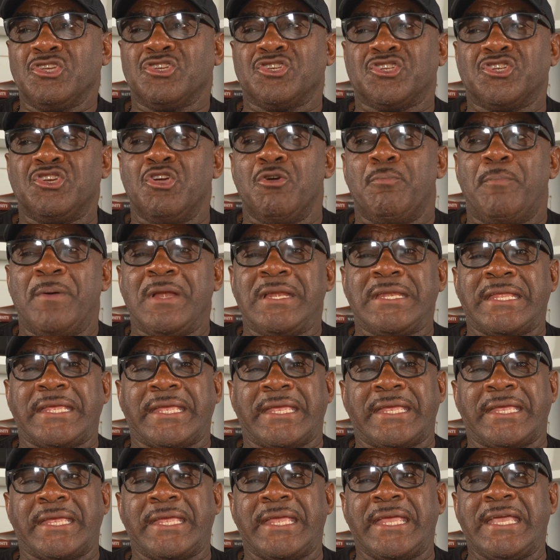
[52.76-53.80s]

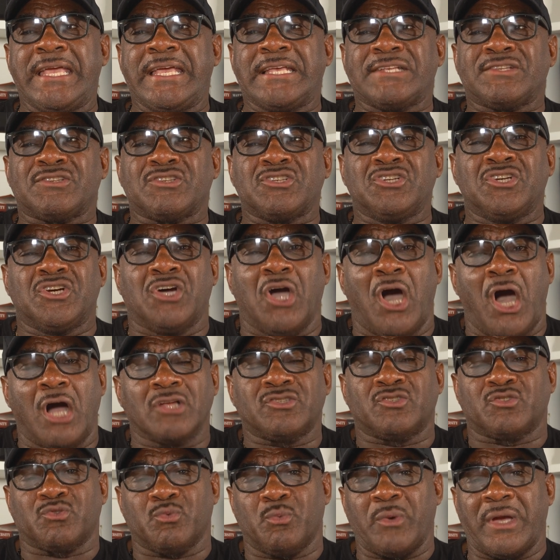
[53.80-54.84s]
Jubilee is
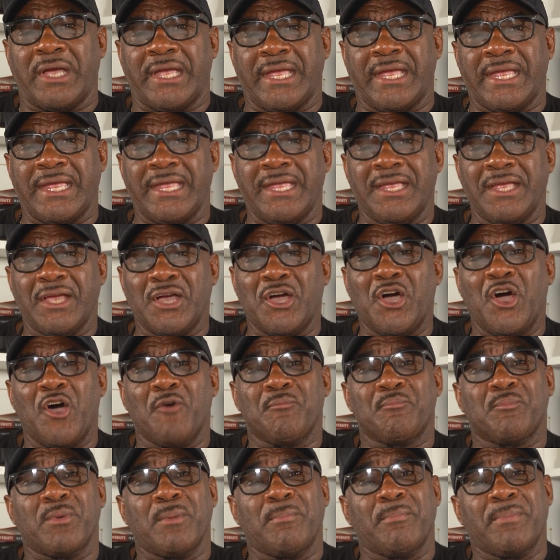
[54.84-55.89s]
God's way
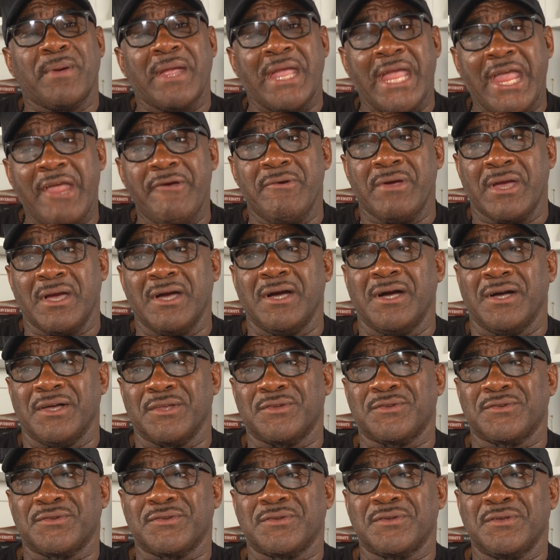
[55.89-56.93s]
of preparing
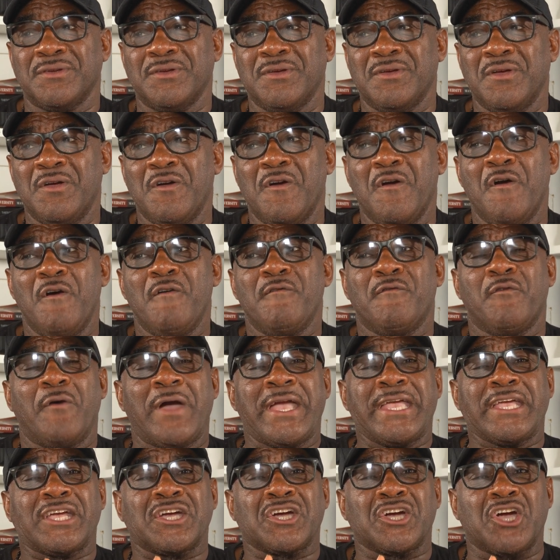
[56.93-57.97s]
us for
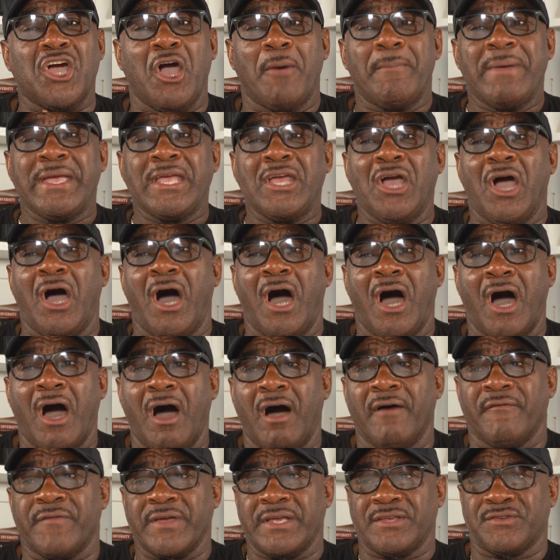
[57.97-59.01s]
a coming
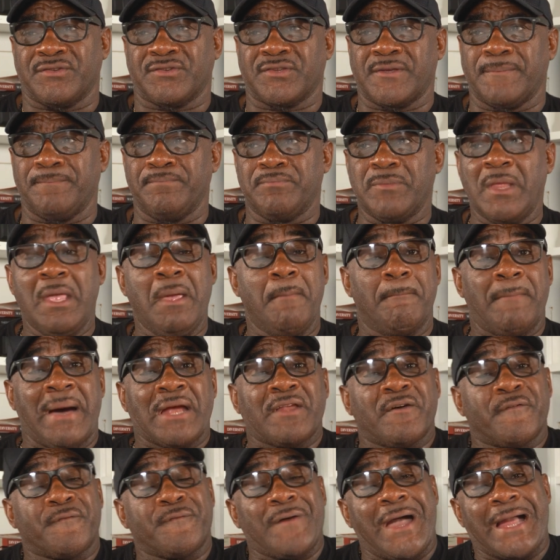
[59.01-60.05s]
harvest.
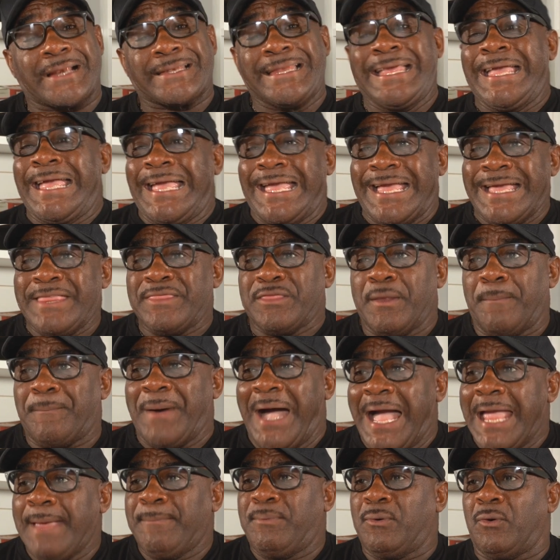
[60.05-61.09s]
Matter of fact, in the
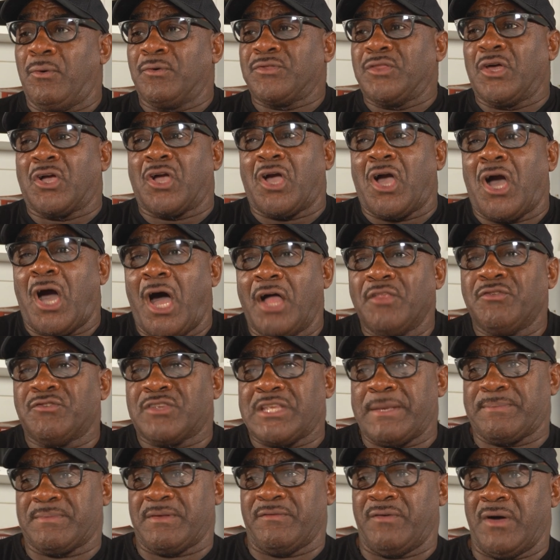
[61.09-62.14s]
Bible, the
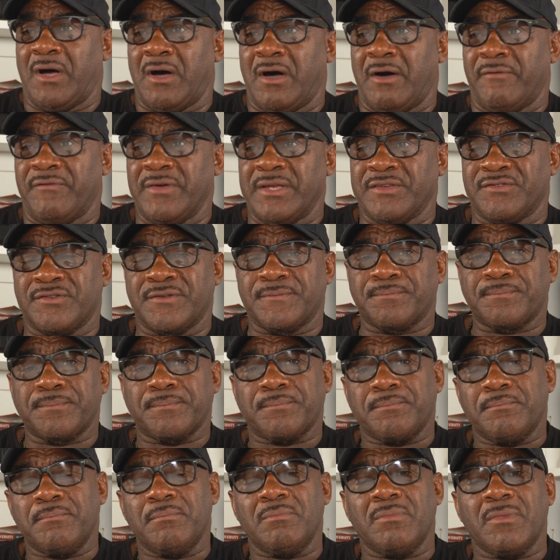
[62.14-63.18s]
concept of harvest
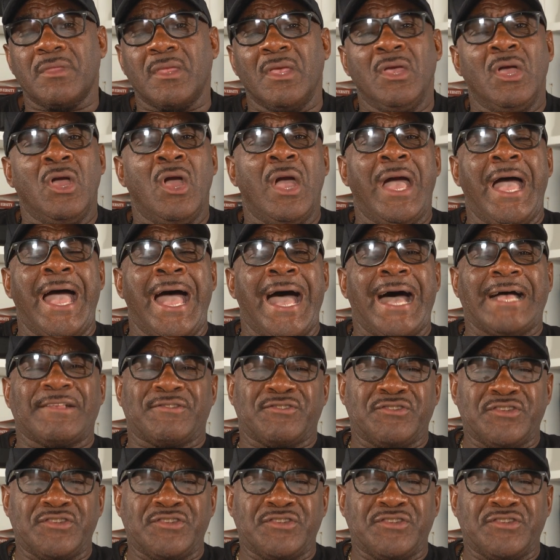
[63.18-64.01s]
has